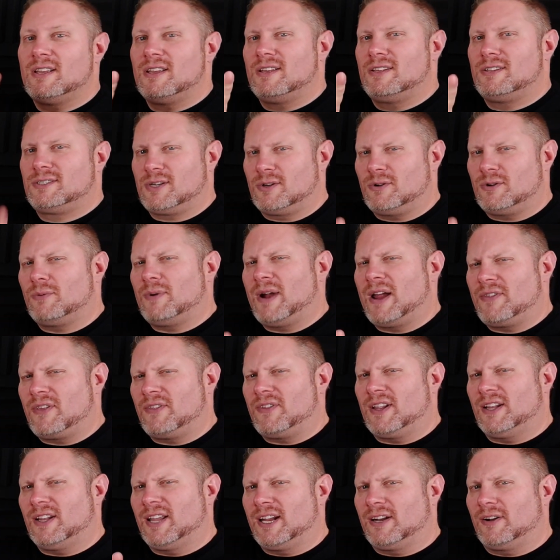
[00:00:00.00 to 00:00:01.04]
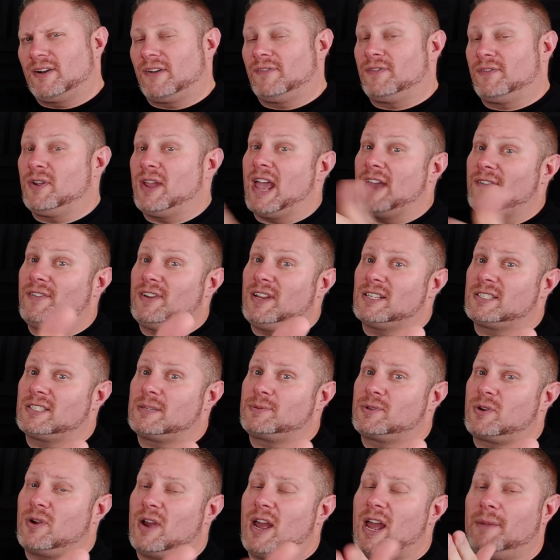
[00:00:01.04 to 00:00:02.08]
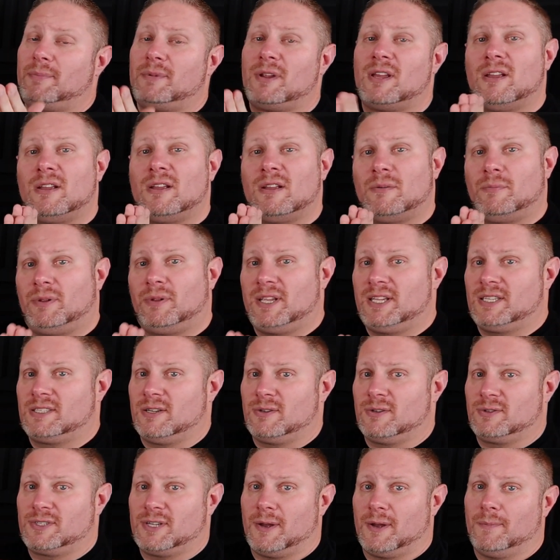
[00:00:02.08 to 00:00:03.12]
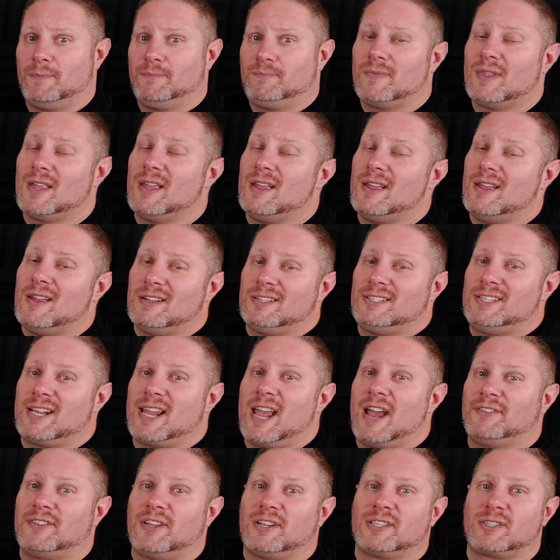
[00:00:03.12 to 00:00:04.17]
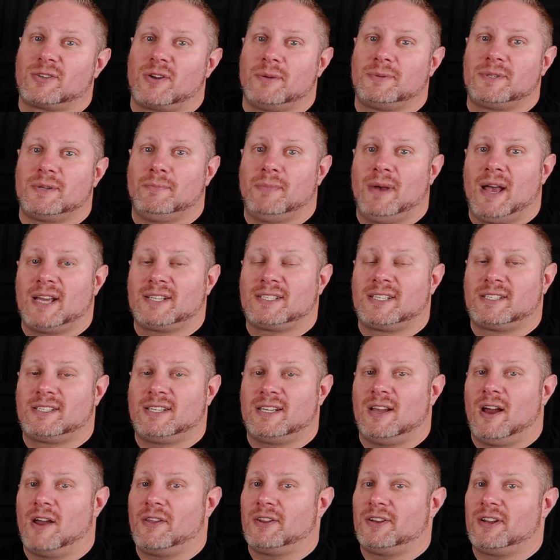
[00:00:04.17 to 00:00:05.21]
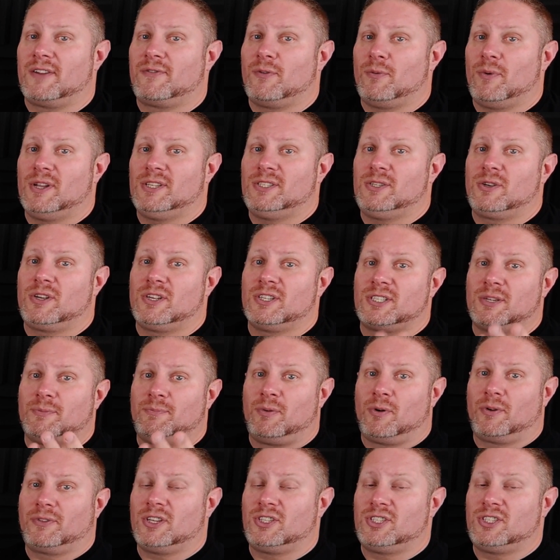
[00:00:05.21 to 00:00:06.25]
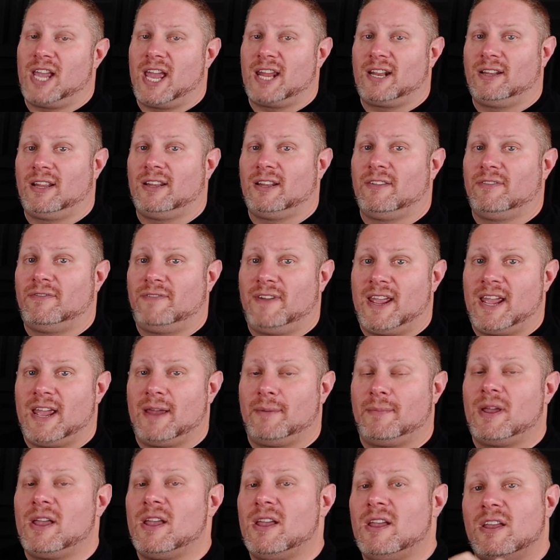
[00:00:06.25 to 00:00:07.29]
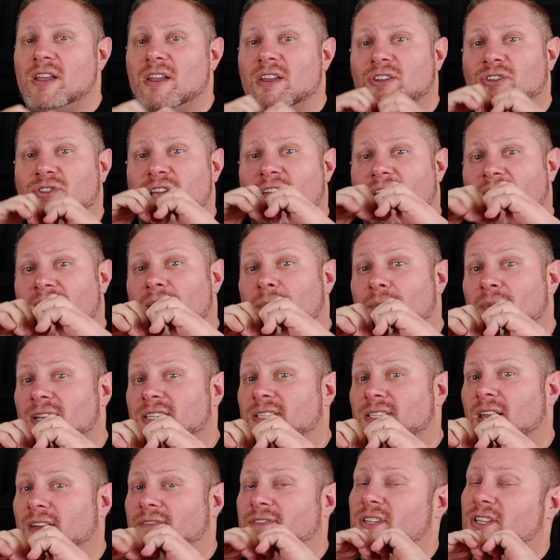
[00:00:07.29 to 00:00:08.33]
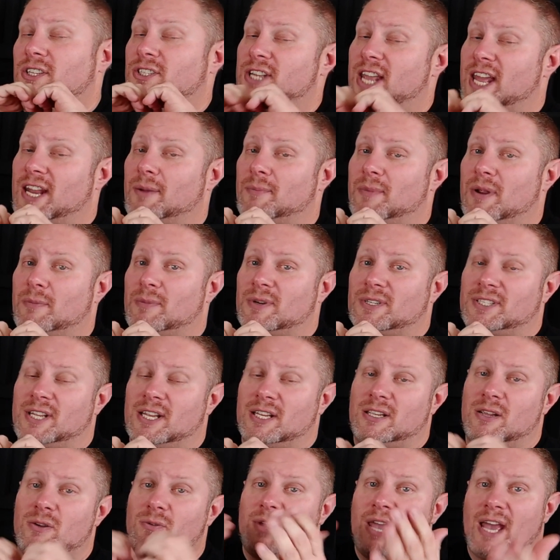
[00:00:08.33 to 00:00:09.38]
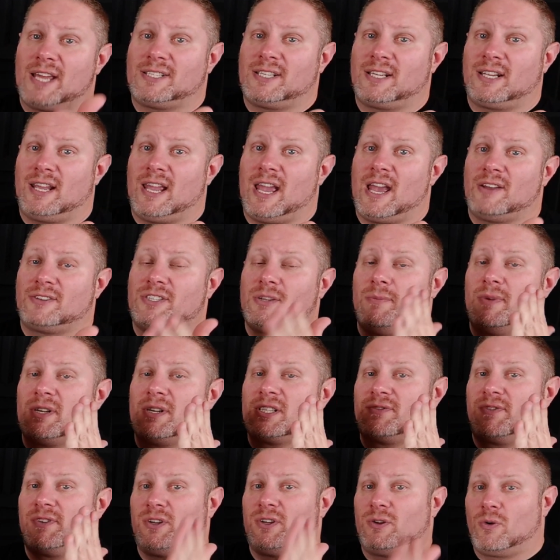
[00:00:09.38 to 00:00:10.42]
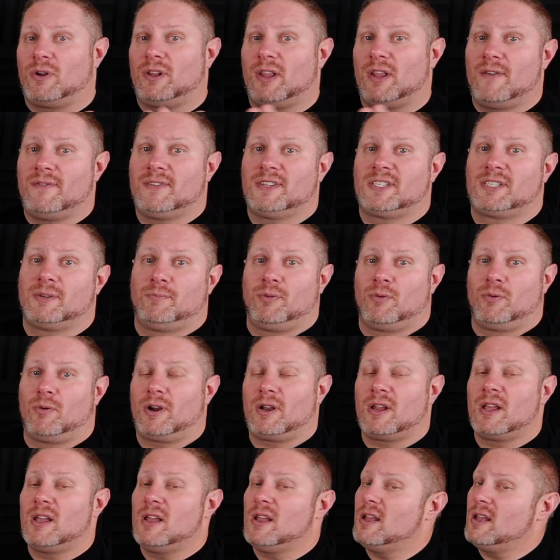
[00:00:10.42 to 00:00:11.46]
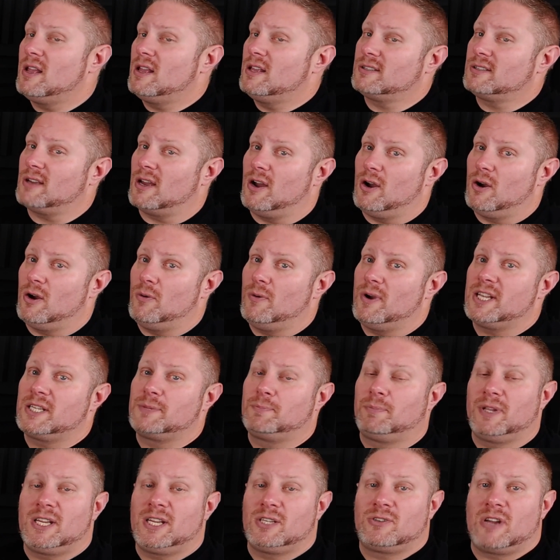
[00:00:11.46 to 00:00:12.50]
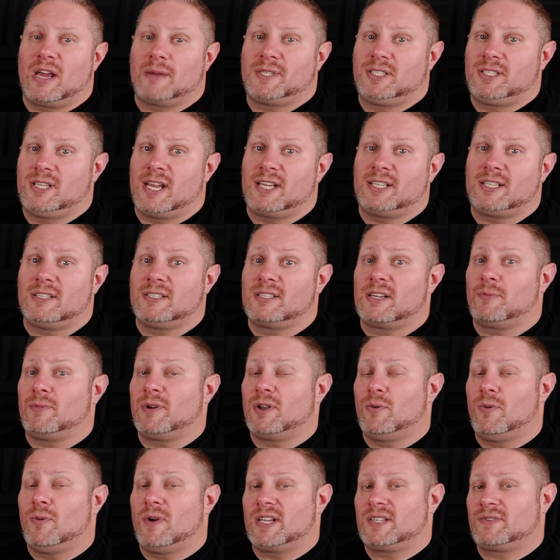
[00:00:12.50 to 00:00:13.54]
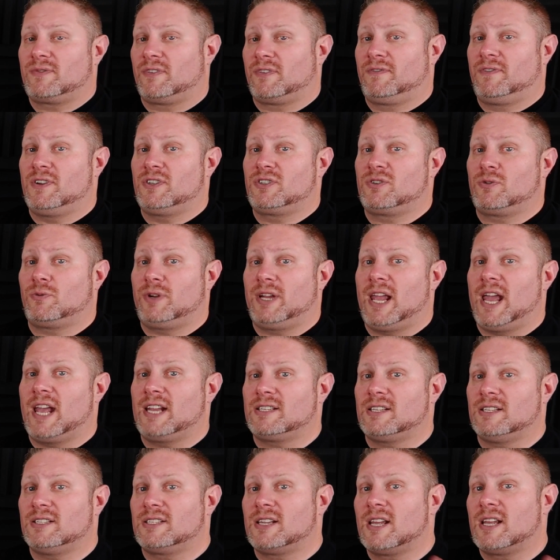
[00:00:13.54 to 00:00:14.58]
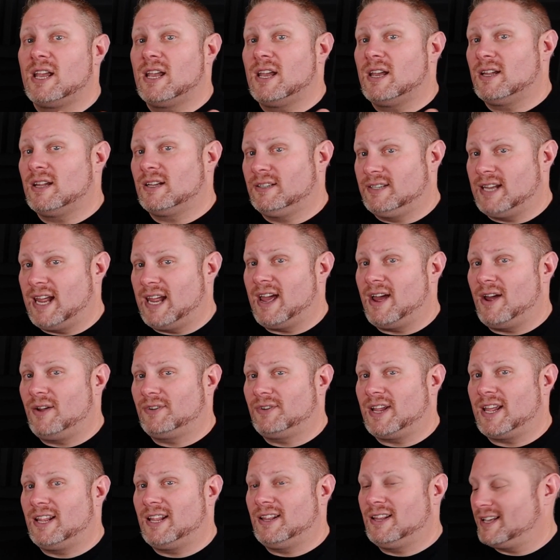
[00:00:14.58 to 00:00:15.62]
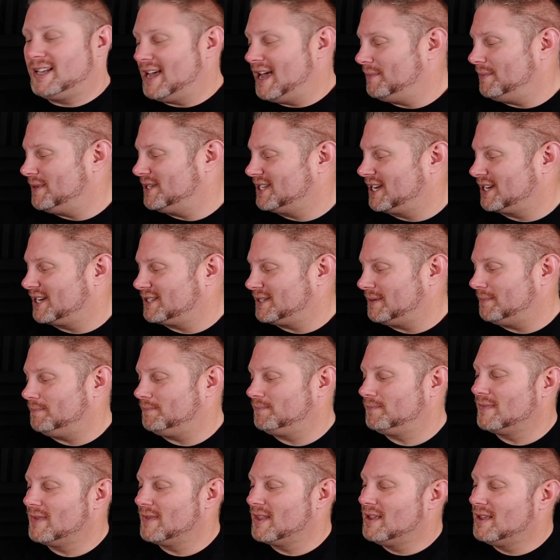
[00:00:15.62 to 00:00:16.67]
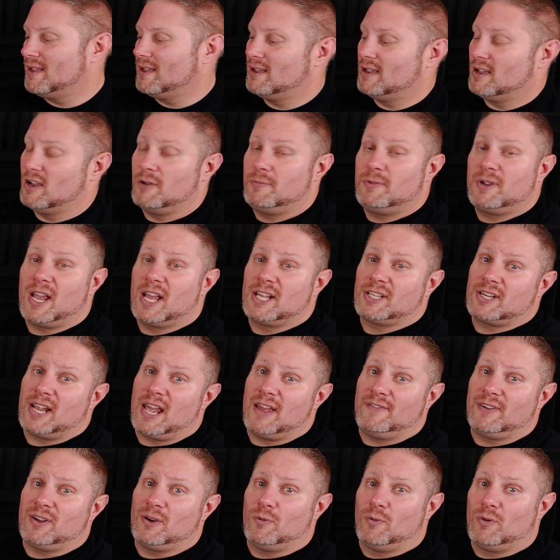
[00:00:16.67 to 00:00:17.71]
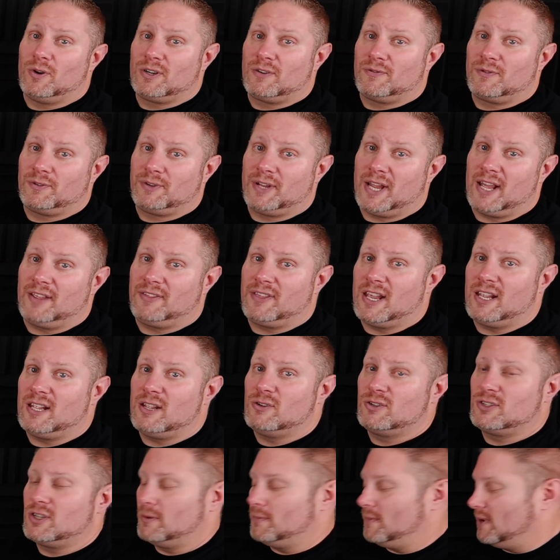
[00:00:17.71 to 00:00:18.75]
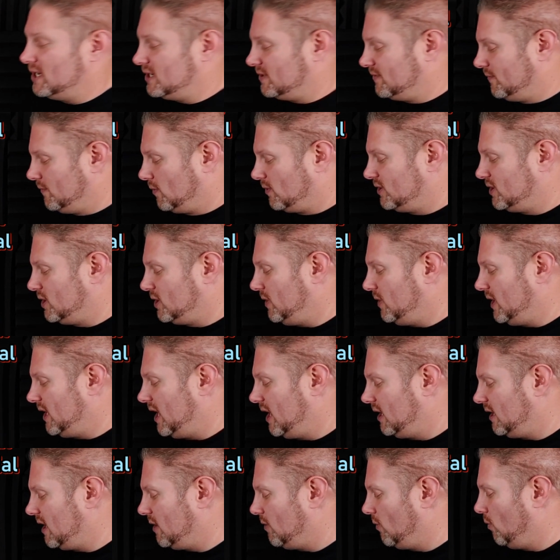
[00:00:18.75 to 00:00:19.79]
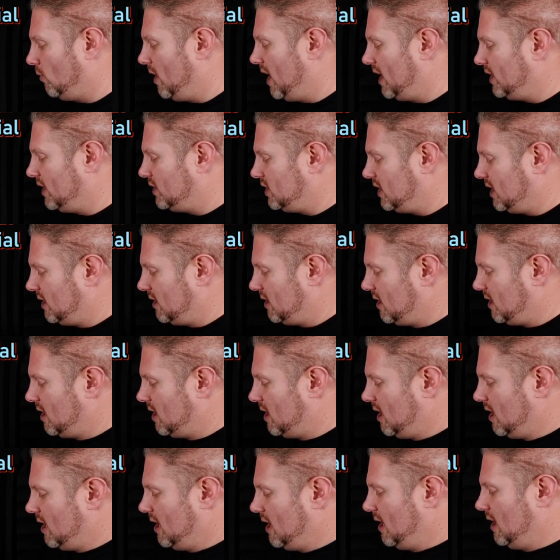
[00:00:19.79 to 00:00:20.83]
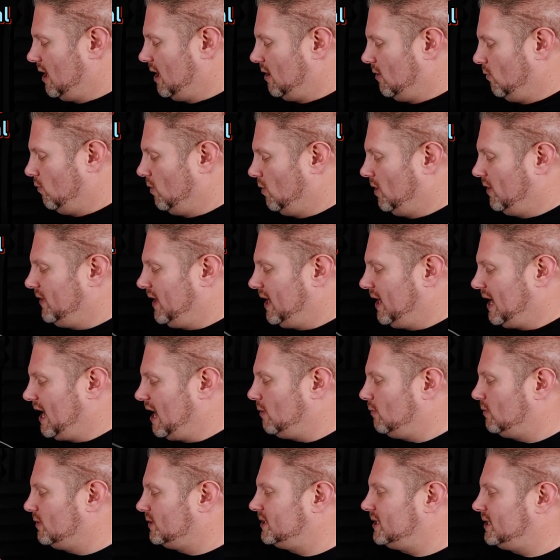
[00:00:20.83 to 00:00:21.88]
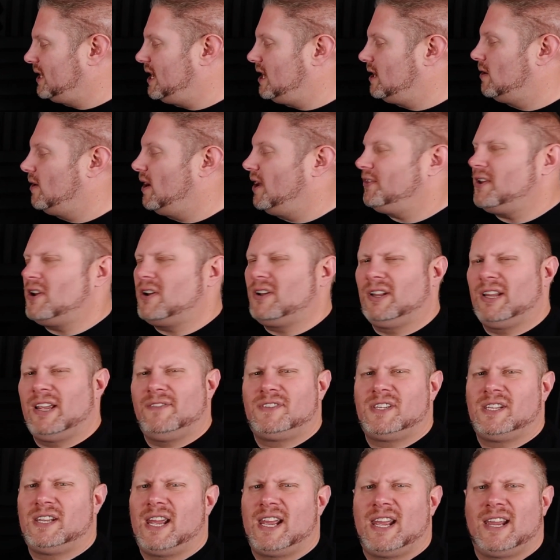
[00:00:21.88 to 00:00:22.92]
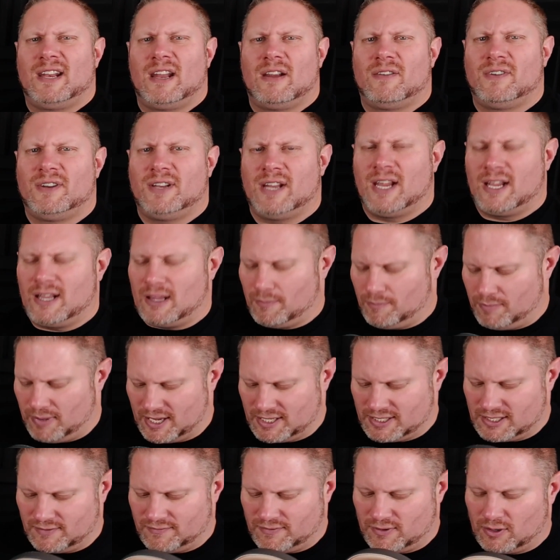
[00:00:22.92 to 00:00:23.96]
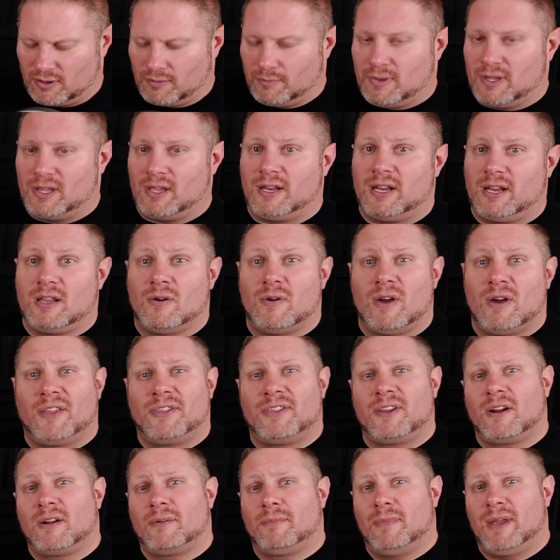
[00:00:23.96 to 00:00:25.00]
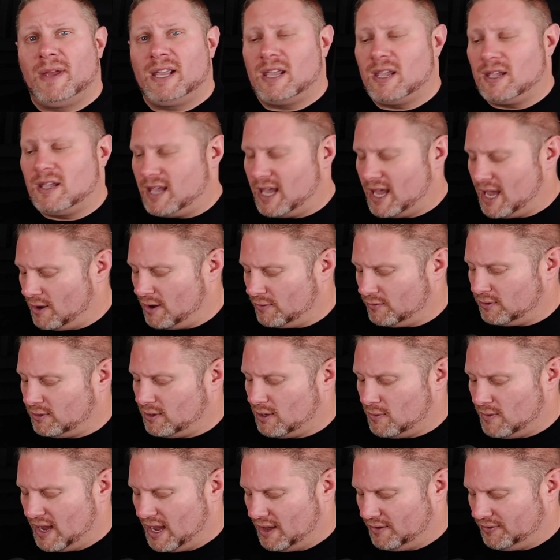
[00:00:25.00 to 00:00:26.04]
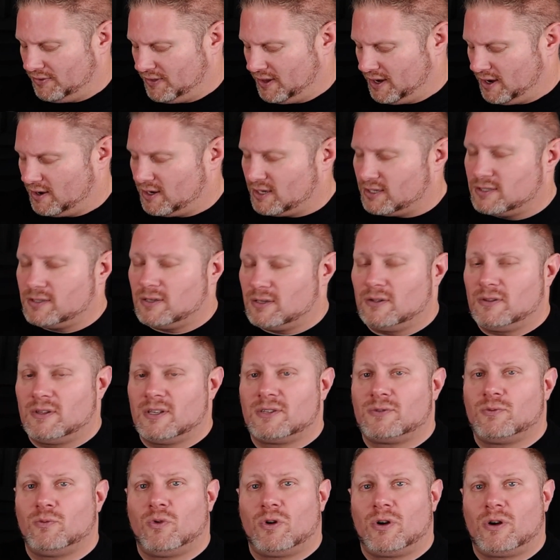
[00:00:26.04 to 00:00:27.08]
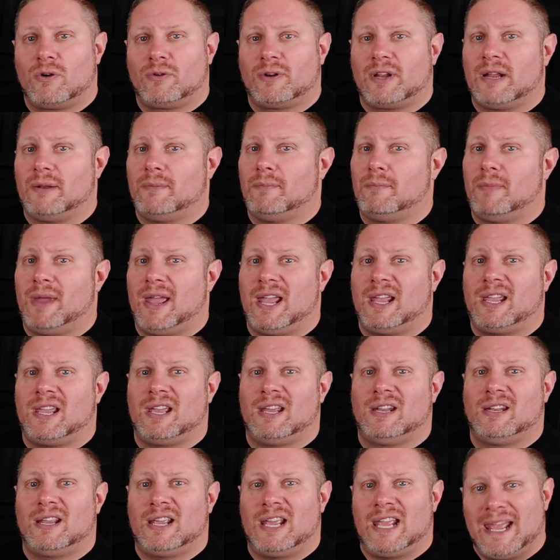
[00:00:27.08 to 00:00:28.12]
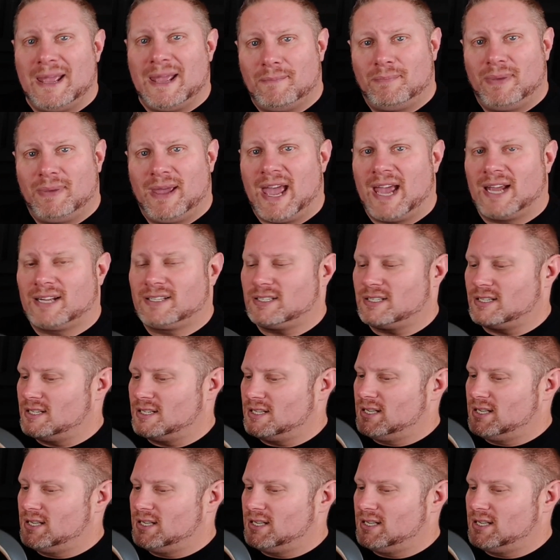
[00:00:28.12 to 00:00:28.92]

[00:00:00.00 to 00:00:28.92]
Sooner rather than later. If you haven't yet subscribed, please do so. Check out the description box to see all the different ways you can support the channel and the fam. Shout out, much love to the channel members. Thank you guys and gals so much for your love and support. As always, please drop suggestions and requests for future reactions down in the comment section. Hope you guys are having a wonderful day. Thank you so much for tuning in and watching. One thing I will say, go out there and live today and every day the best of your ability. Go out there and make it count. Go out there into this world and make an impact.